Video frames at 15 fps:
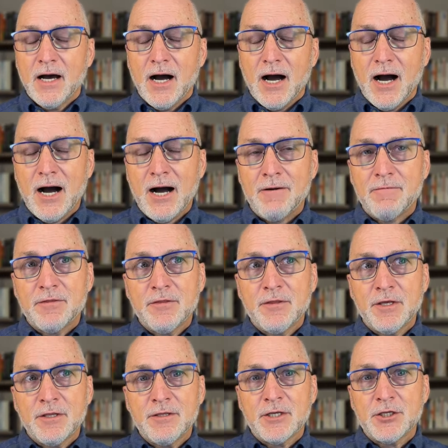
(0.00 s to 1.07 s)

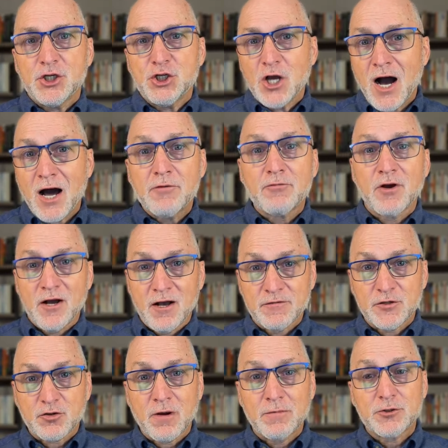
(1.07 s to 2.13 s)
The genre of
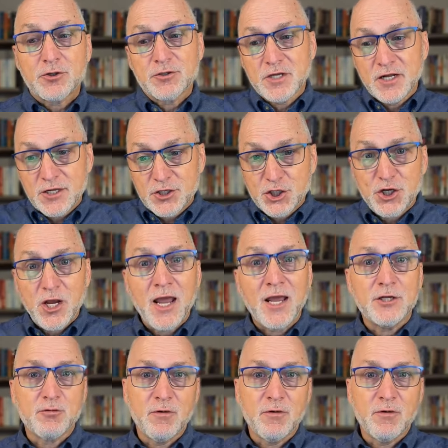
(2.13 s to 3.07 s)
Scripture is going to change.